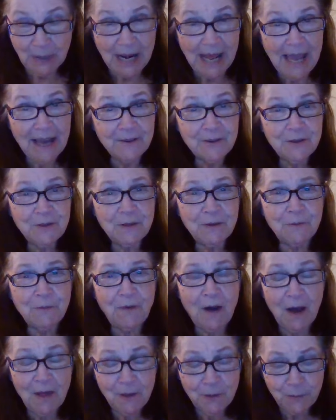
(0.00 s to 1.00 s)
but how did the
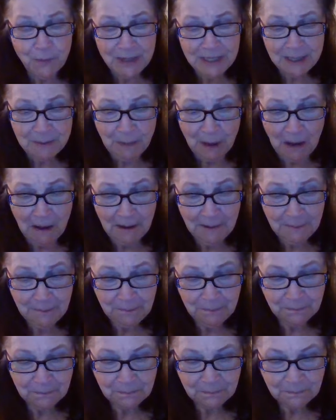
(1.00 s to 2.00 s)
father respond?
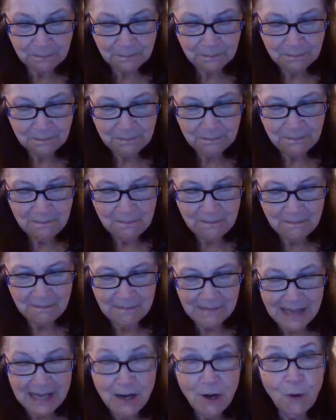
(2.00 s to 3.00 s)

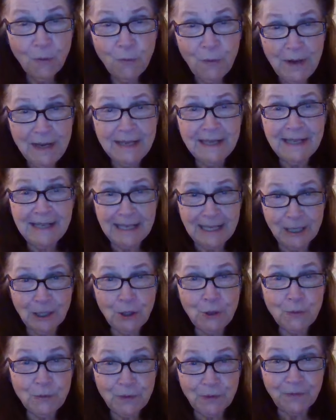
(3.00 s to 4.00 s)
Read it in
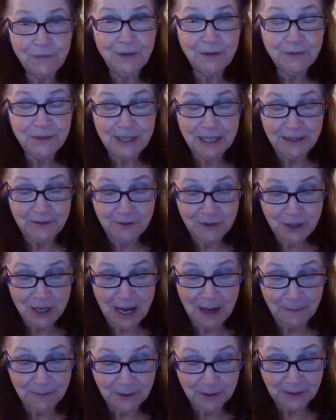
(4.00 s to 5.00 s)
Luke, the 15th
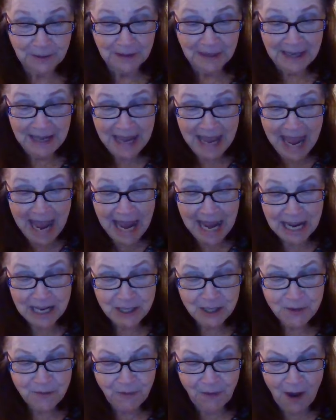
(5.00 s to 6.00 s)
chapter.
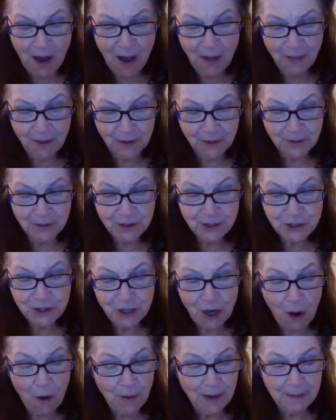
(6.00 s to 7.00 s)
His father
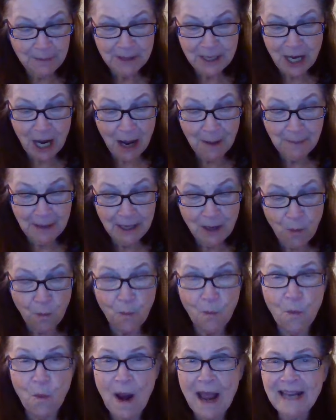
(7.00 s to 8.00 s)
saw him coming,
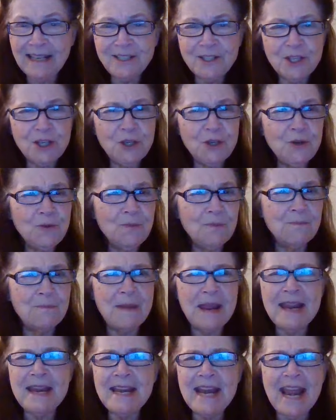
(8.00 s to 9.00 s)
went to
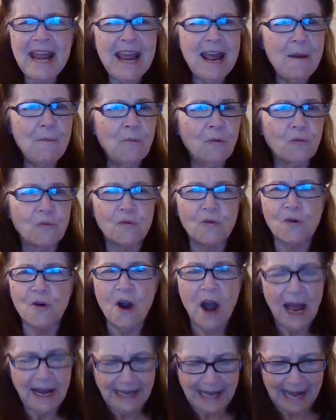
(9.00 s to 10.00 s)
meet him
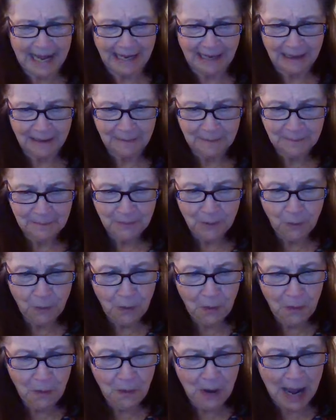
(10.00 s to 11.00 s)
running.
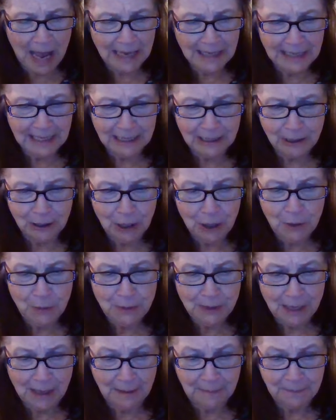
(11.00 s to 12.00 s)
Ooh,
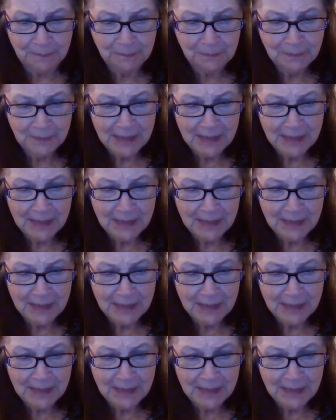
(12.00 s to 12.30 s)
hallelujah.